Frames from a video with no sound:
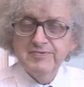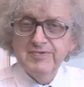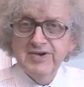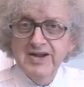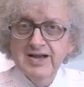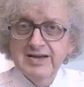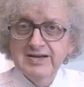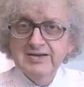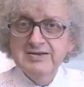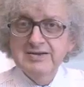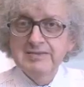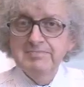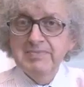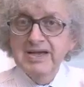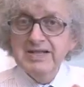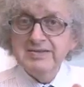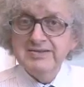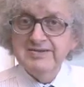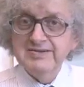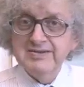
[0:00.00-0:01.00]
the reactor
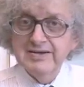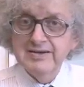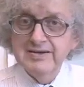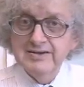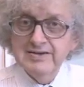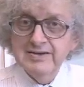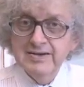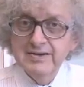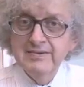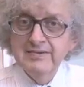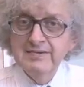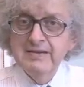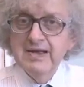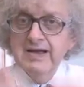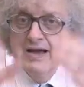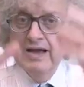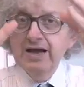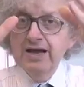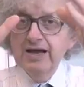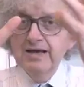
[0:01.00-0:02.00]
melted
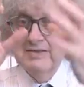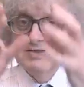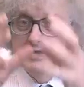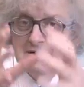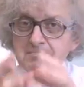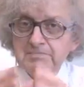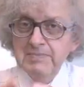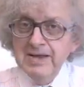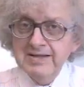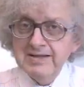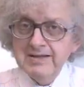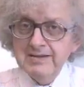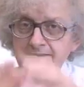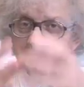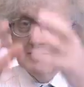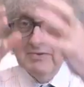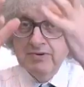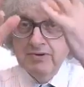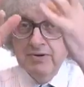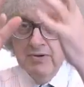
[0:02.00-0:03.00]
and the
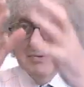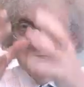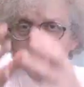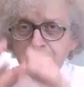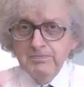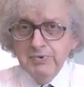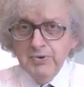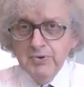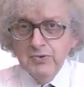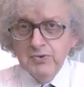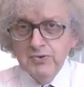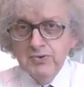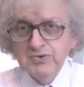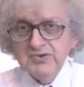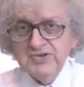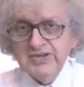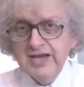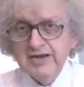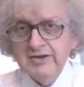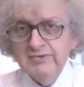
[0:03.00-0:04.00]
metal
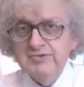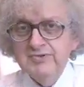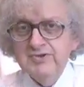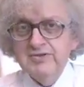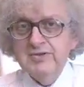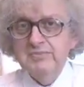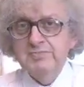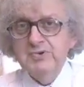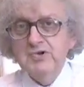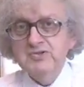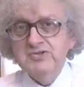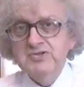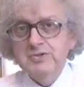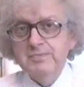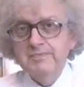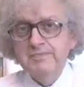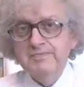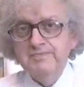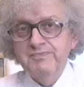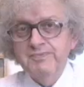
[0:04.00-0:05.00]
poured down at the
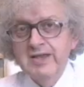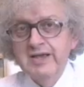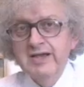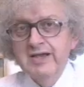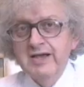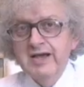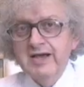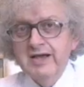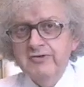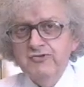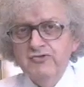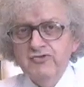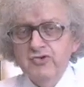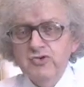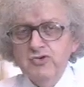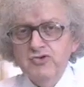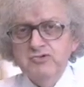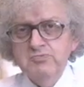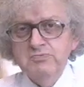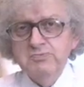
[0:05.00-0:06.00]
bottom and
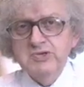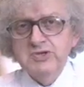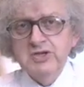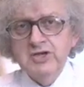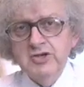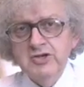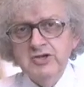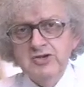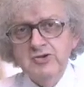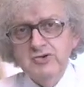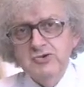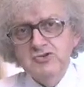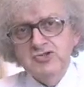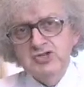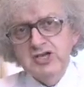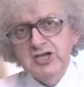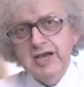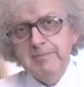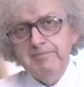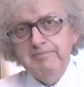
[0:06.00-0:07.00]
formed a
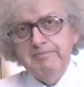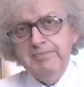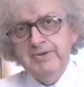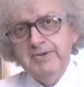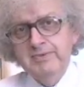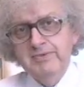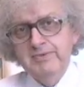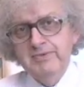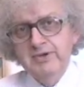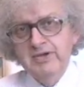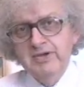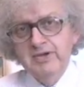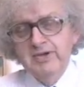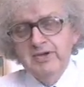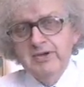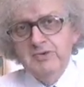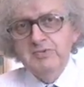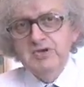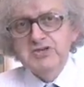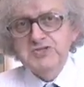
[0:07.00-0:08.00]
huge lump,
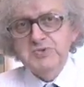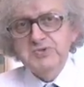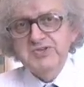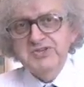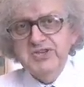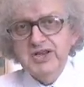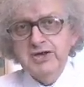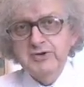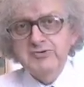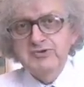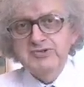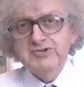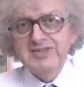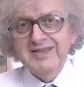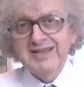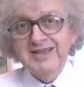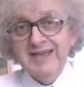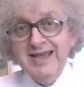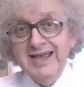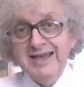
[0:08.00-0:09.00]
which was known as
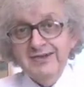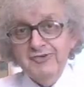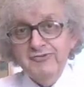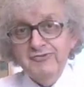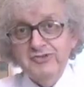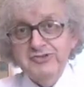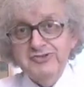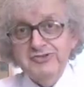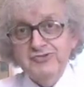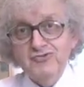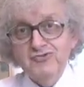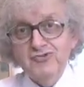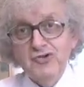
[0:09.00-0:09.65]
the elephant's